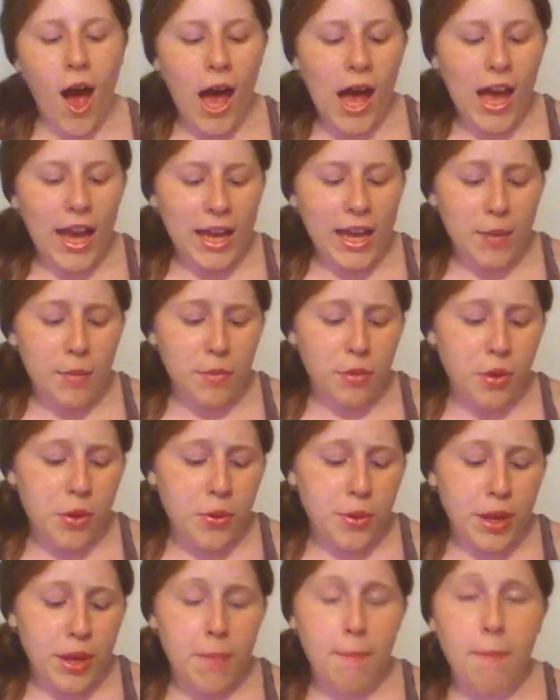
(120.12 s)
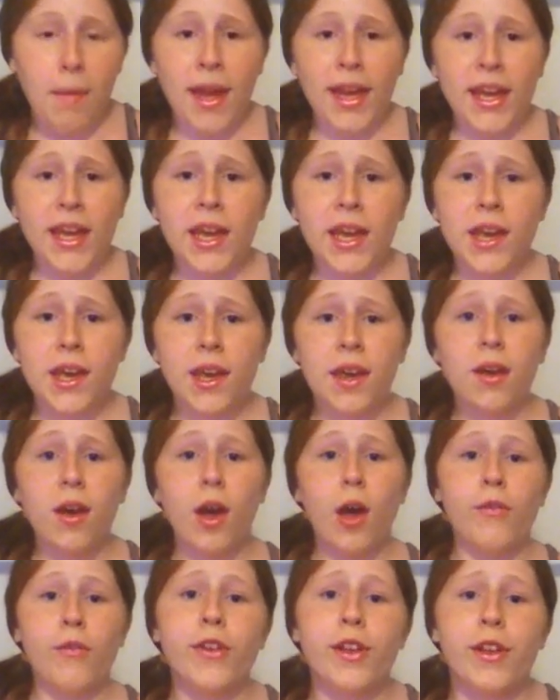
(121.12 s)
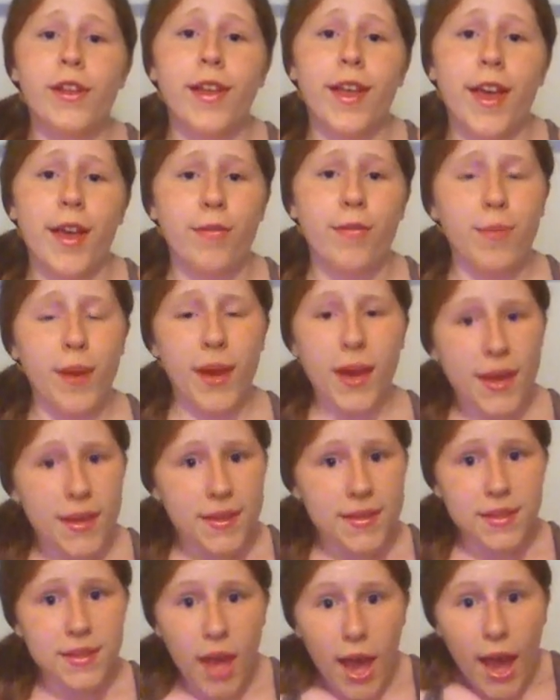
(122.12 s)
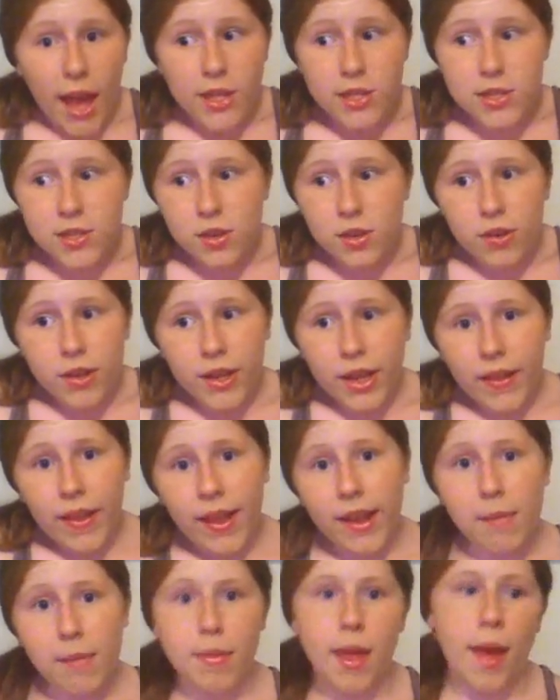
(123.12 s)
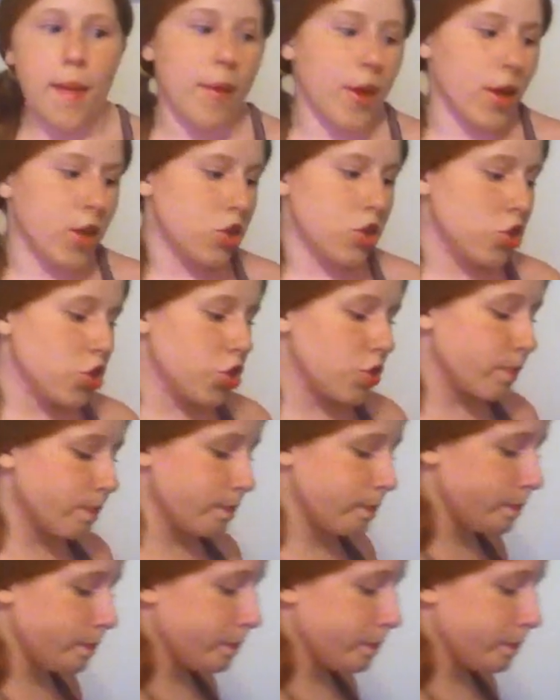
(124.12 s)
I am throwing Mike off a cliff because I just don't really like him that much.